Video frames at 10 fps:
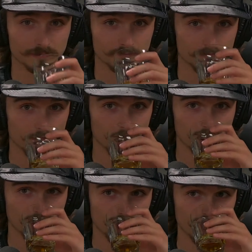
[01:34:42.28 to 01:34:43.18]
Like look
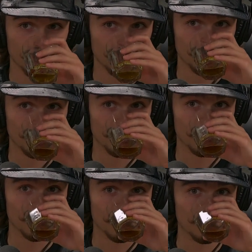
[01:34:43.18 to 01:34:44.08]
at that with a
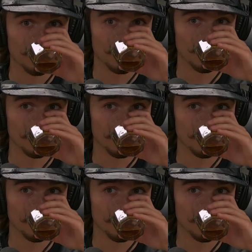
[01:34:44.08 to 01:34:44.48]
mask on too.